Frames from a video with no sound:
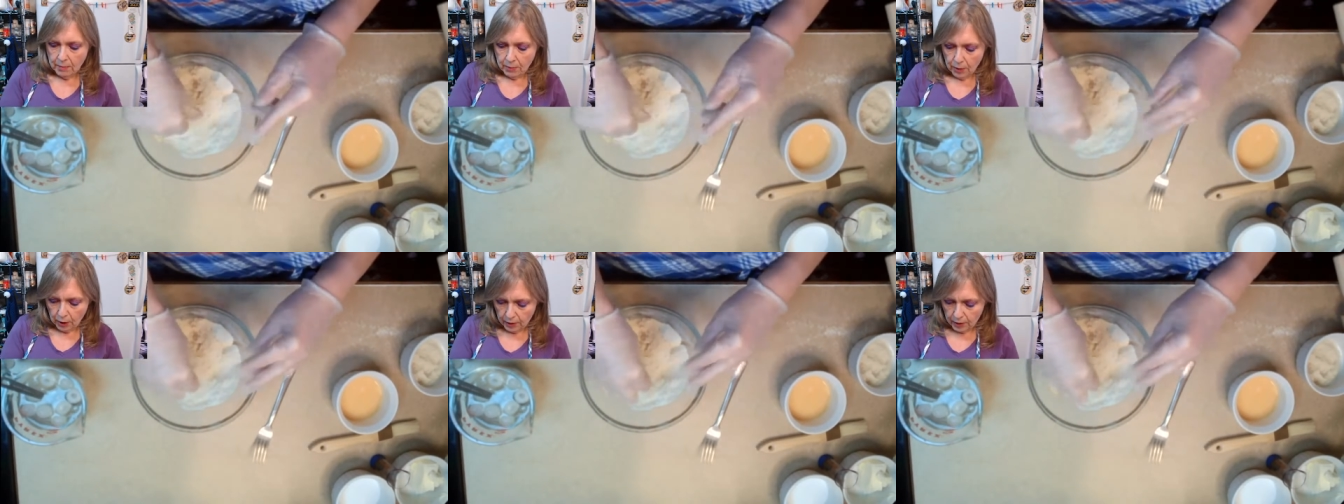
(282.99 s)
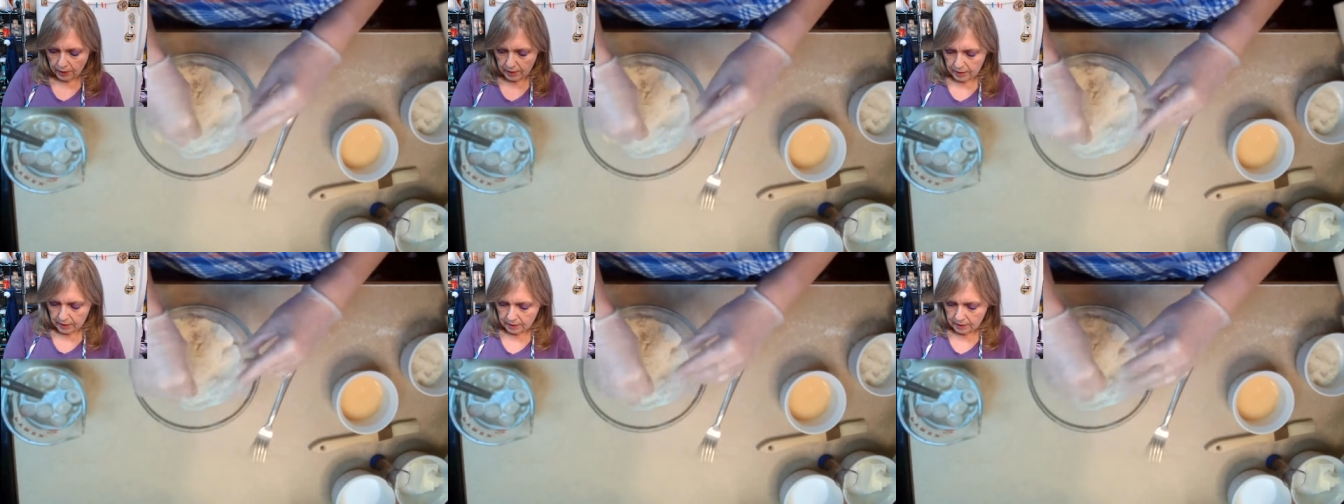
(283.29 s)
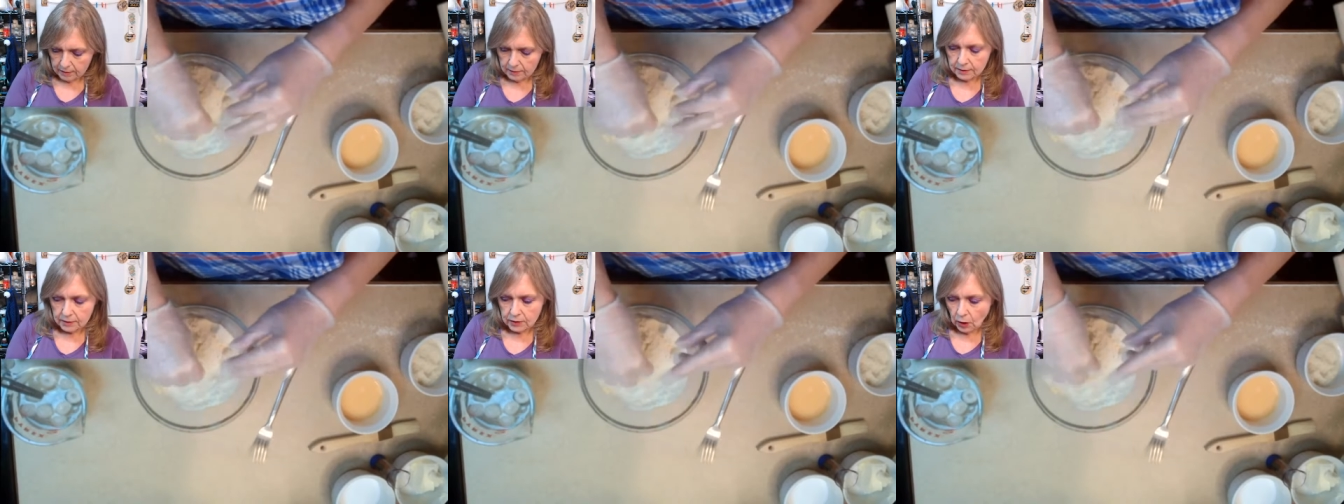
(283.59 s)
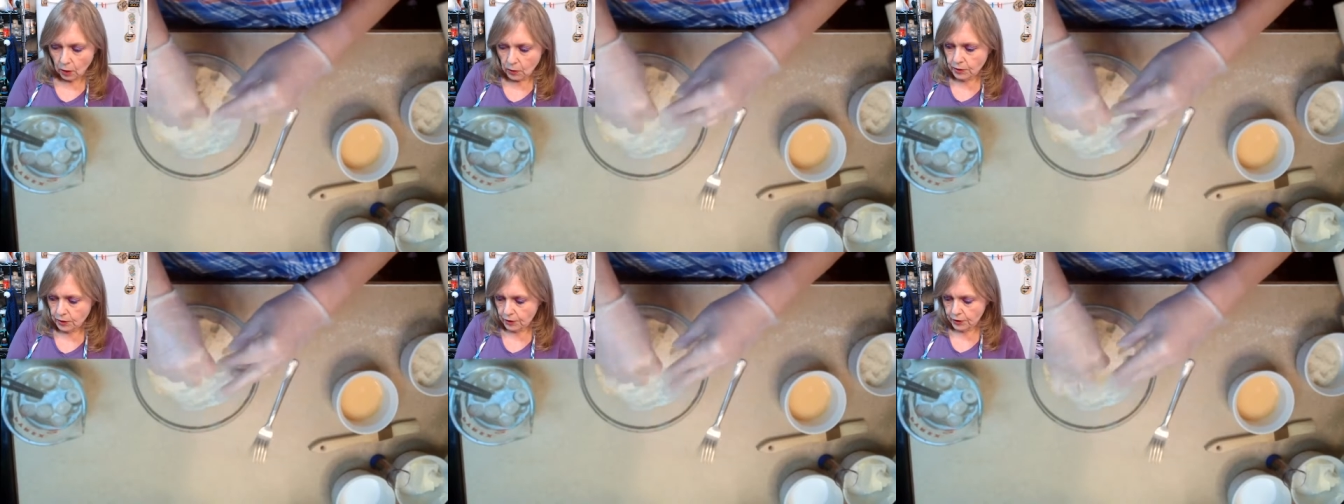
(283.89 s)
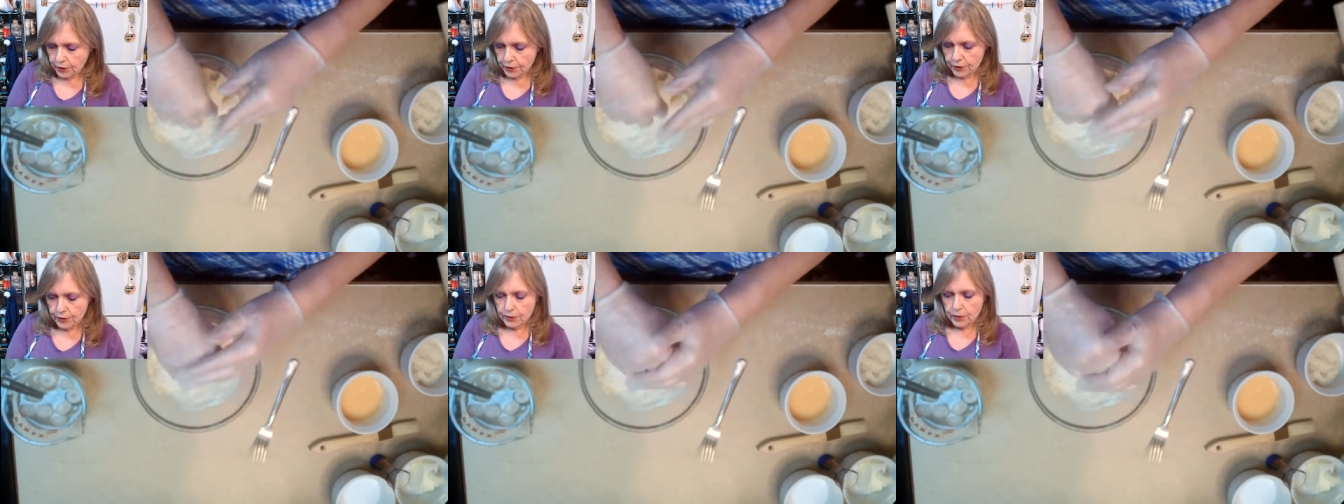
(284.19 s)
per
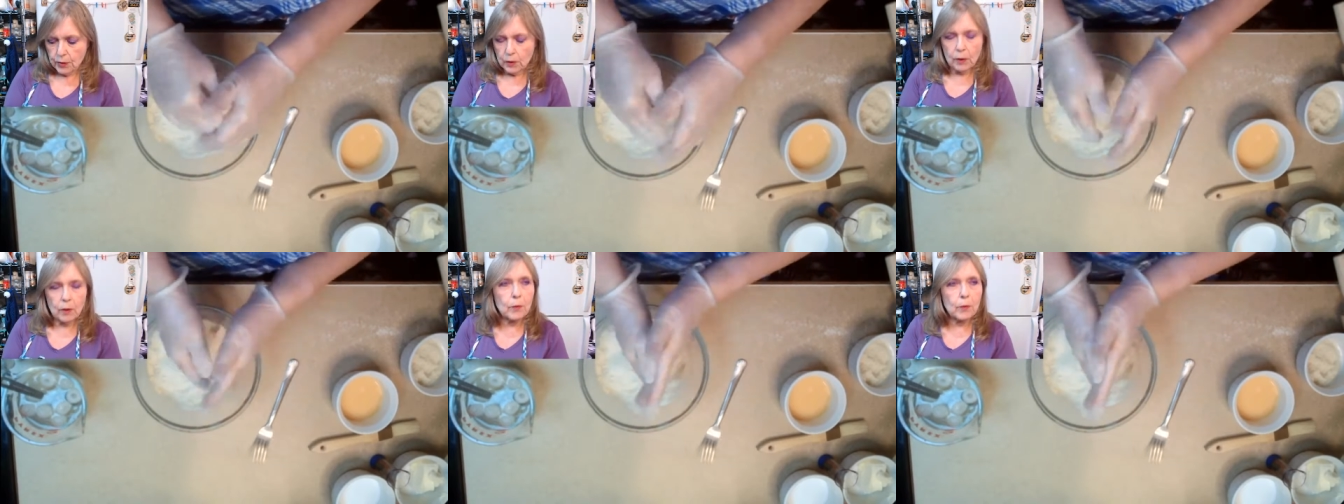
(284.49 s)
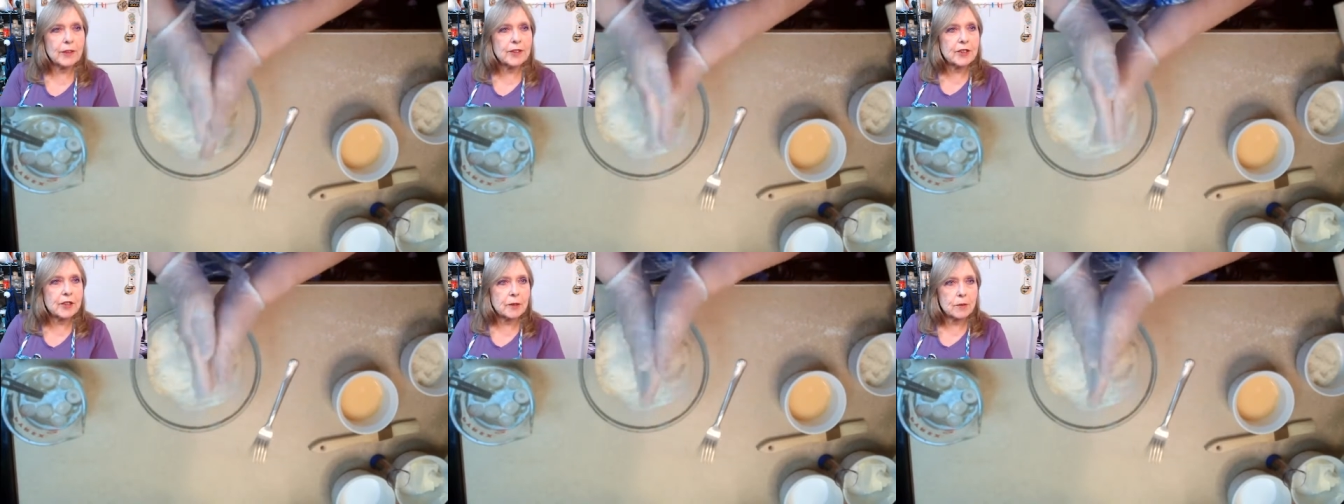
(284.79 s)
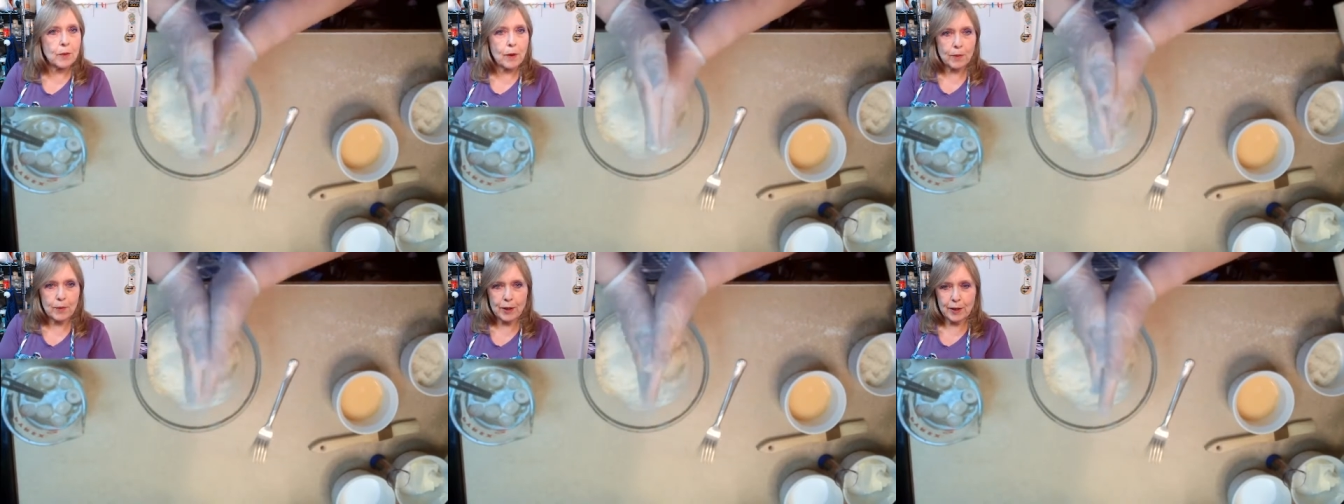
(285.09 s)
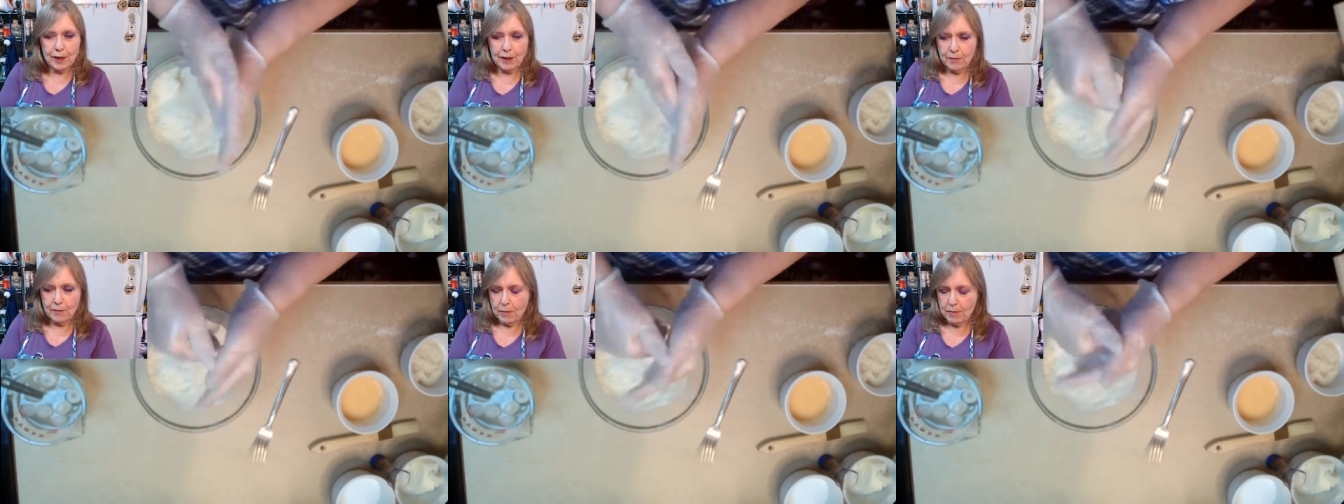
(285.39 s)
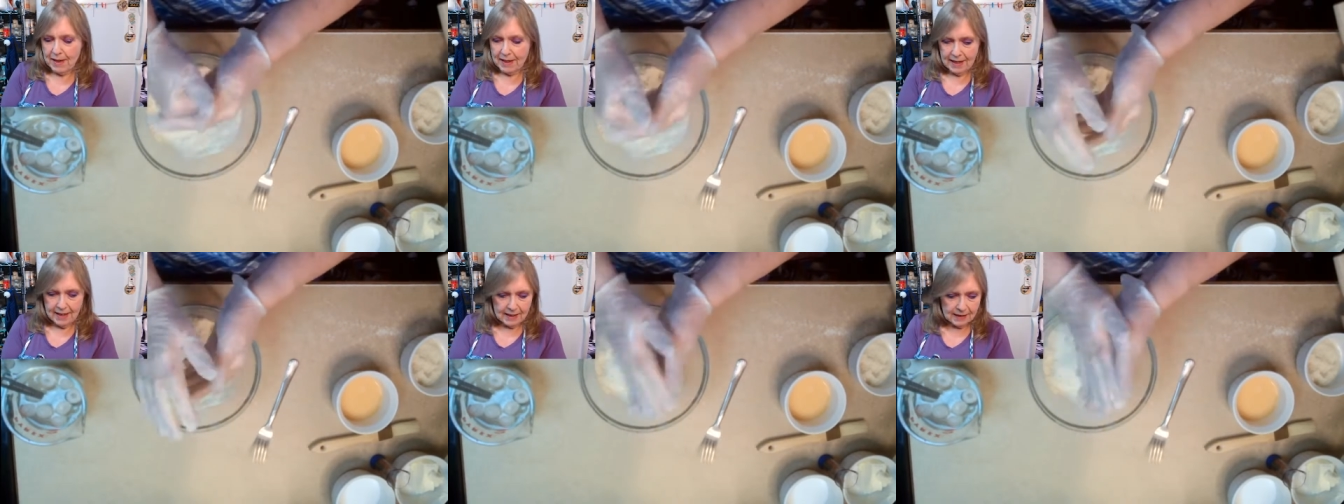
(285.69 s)
toaster strudel, which is what we're going to
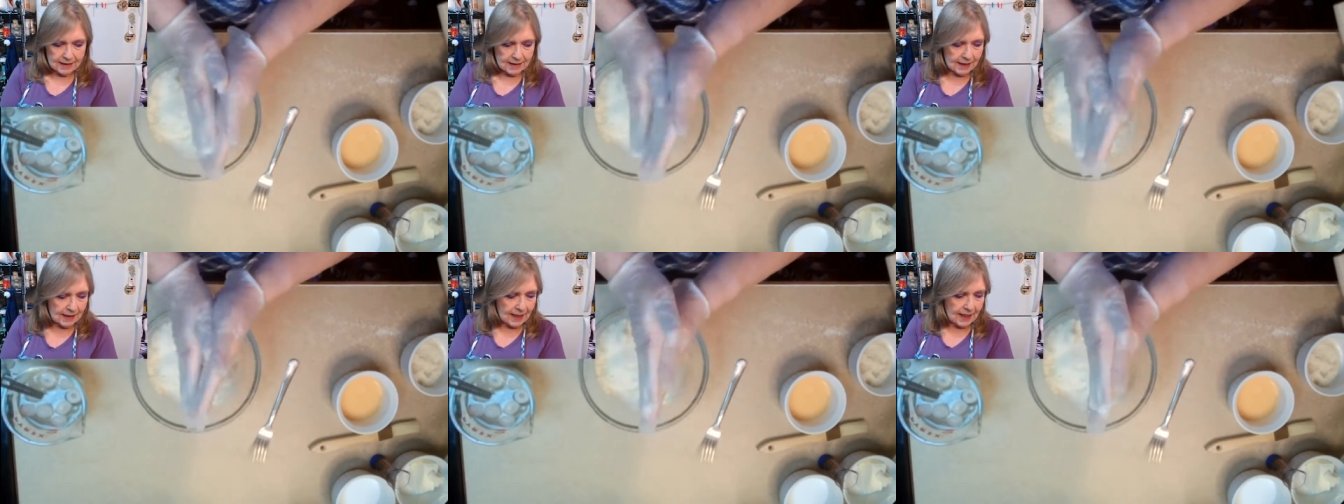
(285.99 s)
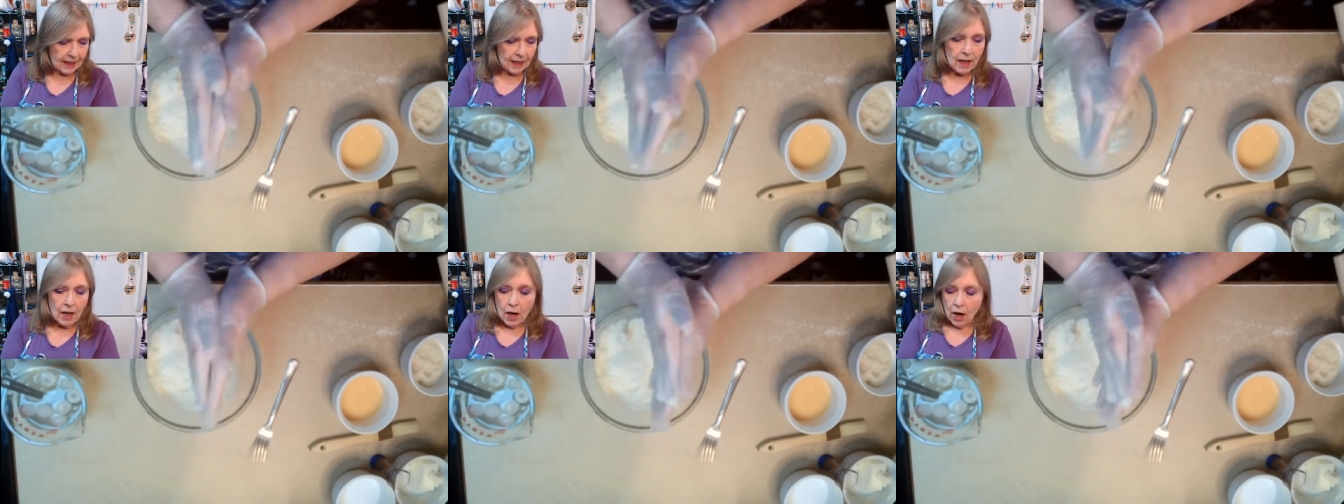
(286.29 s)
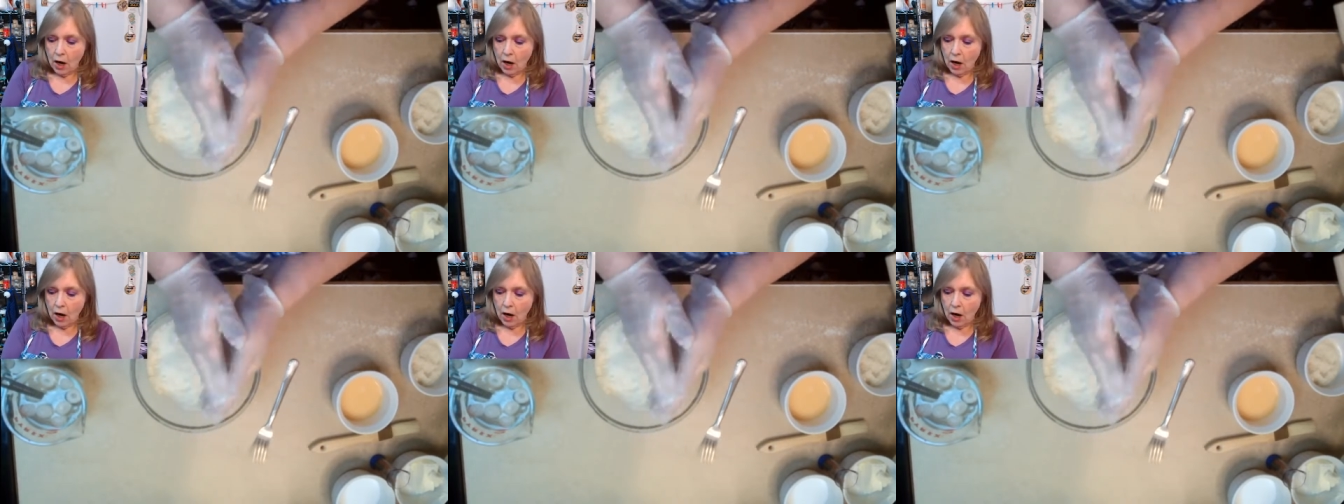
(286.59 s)
be making today.